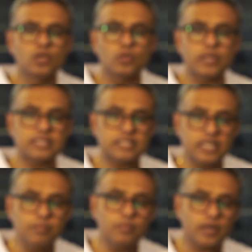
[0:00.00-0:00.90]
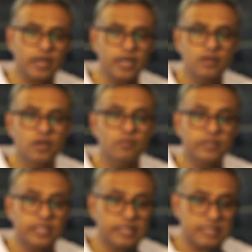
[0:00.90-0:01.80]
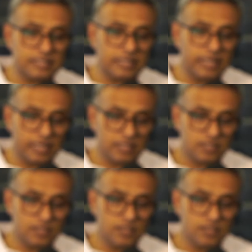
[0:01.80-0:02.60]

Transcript: to extreme right with increase in AX.